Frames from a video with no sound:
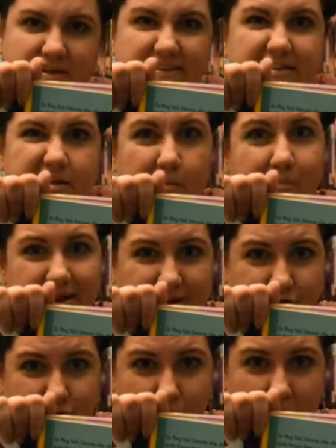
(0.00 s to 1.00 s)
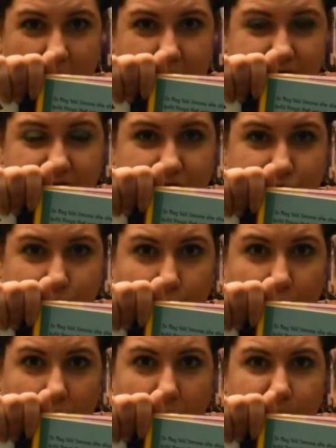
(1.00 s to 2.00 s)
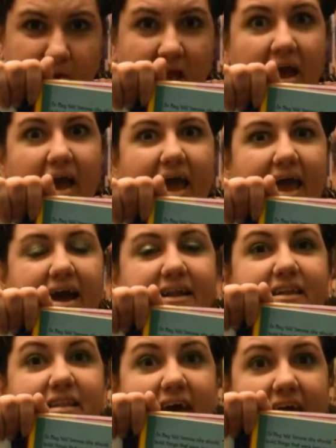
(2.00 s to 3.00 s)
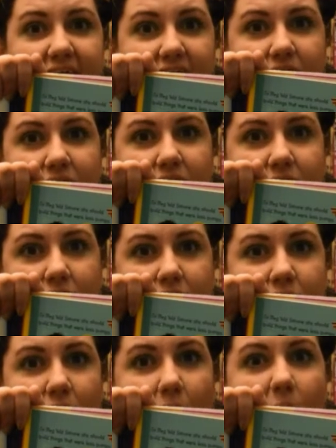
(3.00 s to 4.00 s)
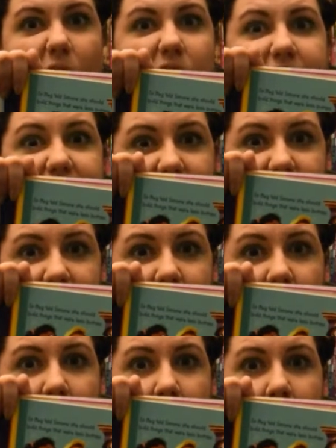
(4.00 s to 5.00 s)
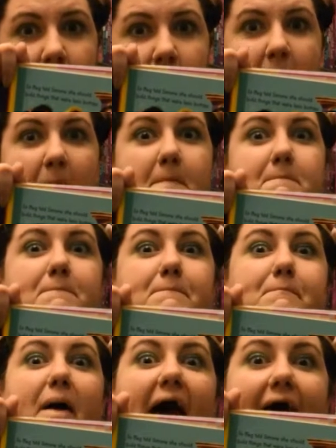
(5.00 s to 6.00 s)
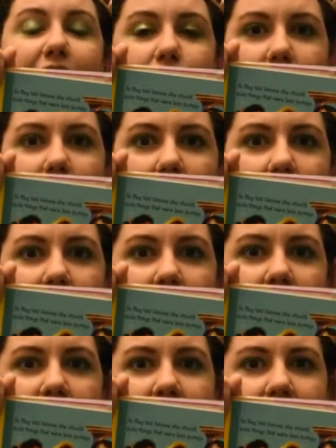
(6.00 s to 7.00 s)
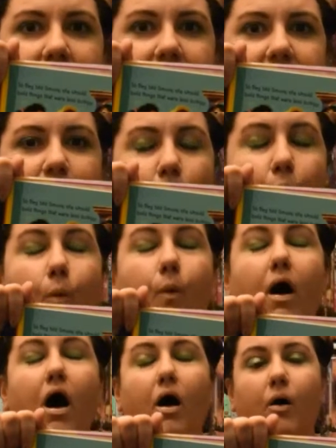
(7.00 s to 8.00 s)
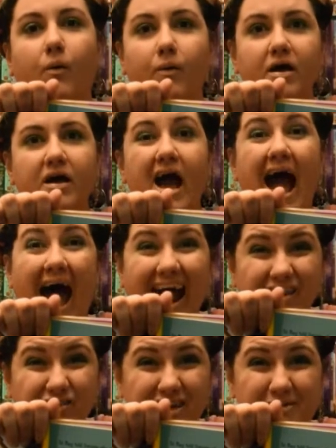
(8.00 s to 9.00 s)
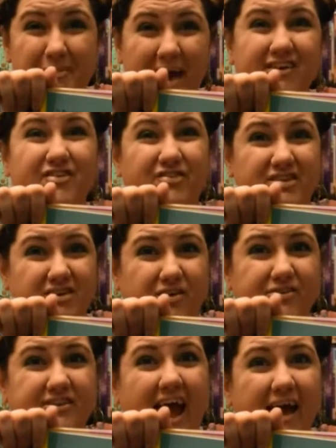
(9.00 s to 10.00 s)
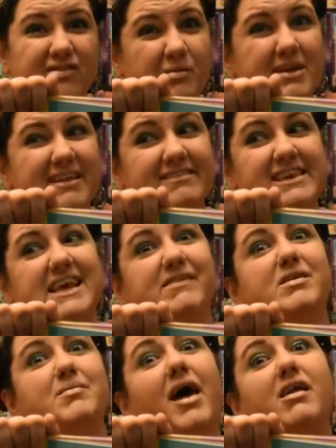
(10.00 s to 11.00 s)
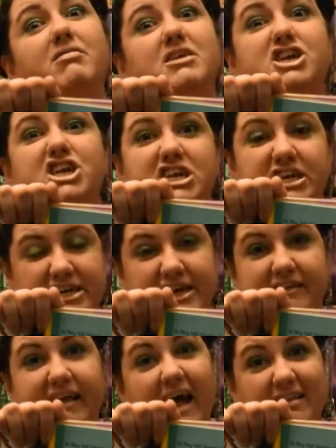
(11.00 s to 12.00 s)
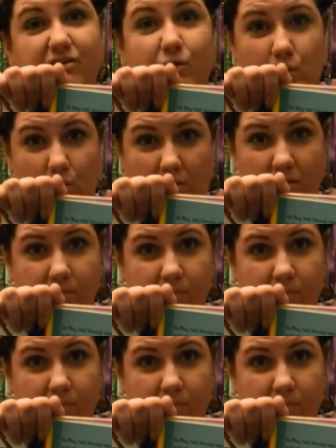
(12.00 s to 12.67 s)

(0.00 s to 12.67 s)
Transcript: somebody new comes to school, and they are even better. Whoa. How do you think Meg feels to have somebody that's even better than she is at school?